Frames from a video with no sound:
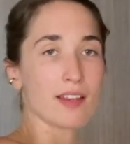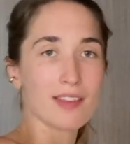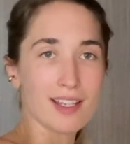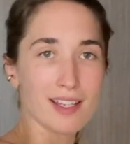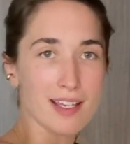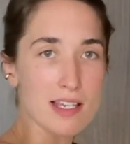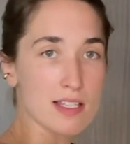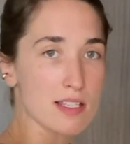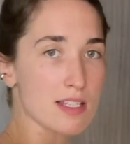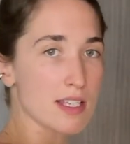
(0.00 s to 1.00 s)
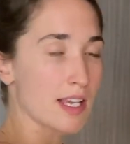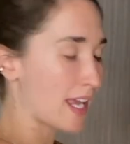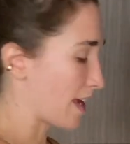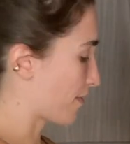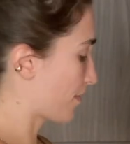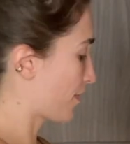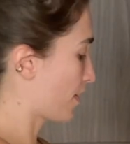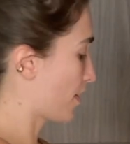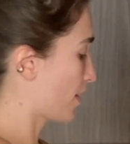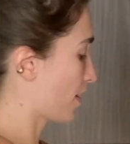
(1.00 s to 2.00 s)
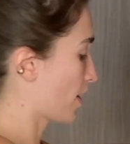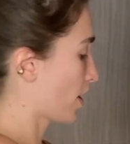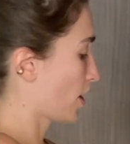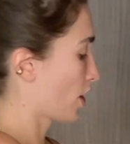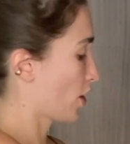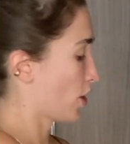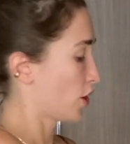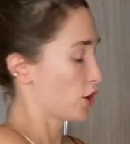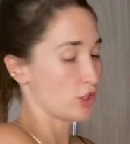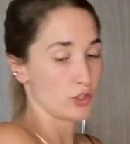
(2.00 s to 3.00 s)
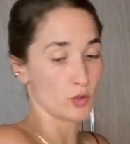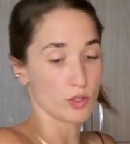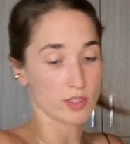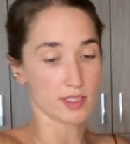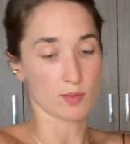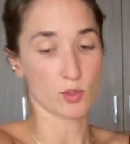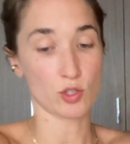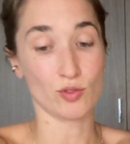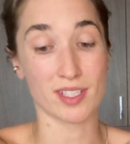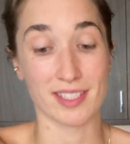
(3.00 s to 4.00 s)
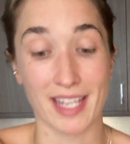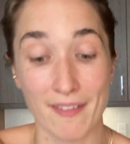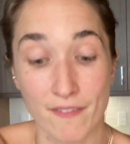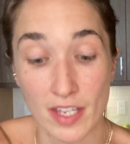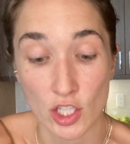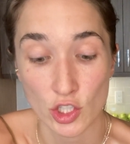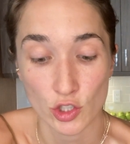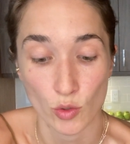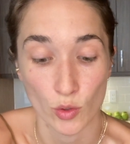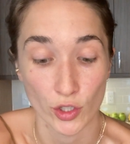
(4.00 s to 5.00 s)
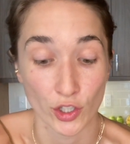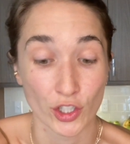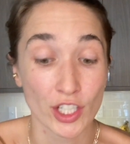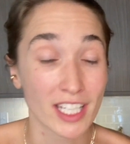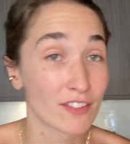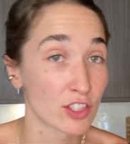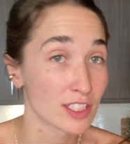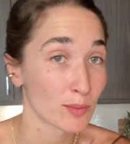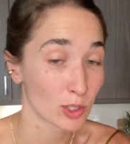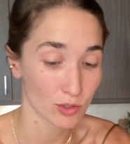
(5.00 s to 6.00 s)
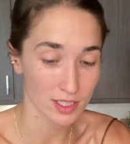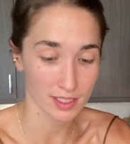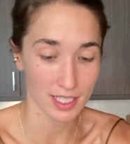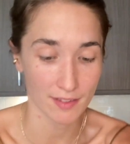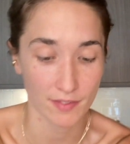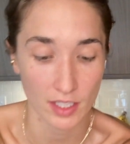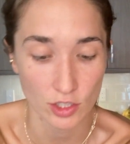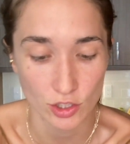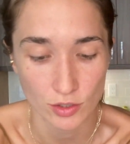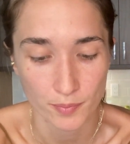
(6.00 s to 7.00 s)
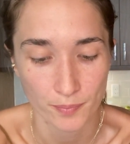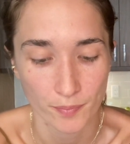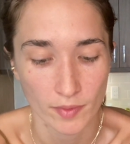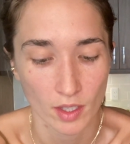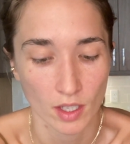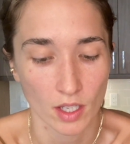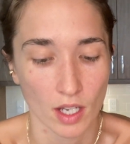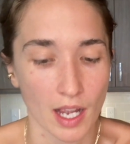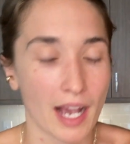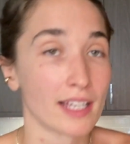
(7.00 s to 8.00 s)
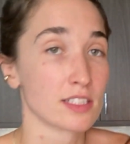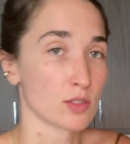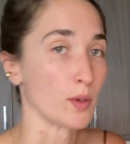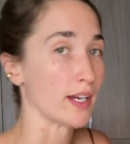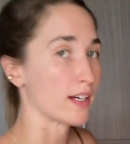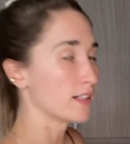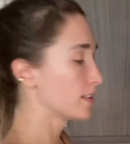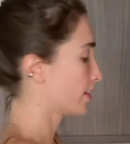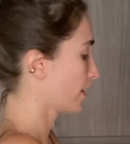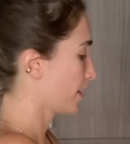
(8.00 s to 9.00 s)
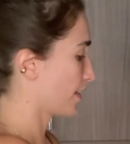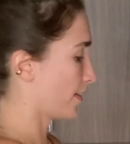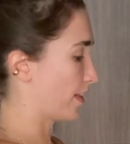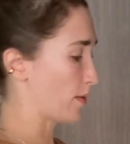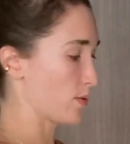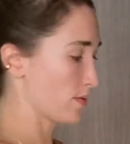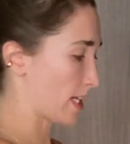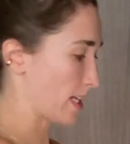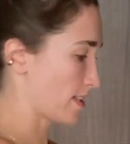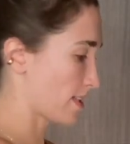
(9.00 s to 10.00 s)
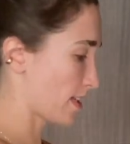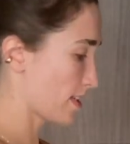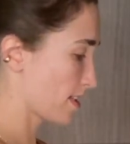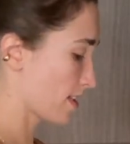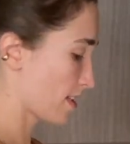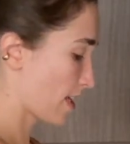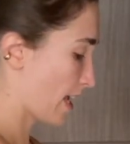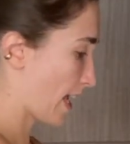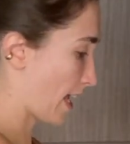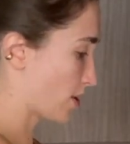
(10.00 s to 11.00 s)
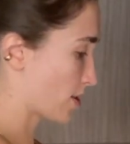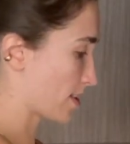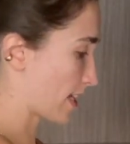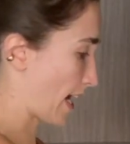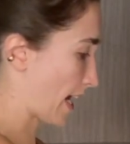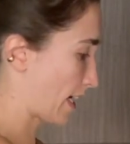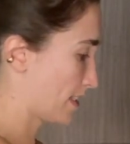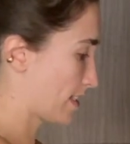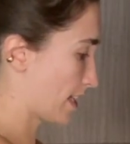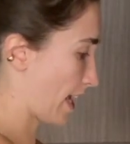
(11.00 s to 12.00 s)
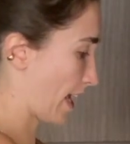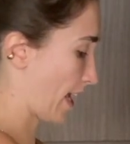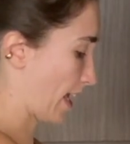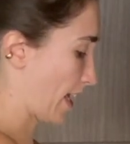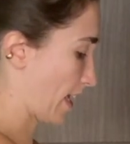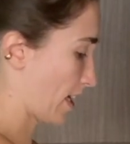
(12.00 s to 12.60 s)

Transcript: thing is, if you're someone who doesn't like fish, or you're cooking for someone who doesn't like fish, I swear, they won't taste this. It just adds a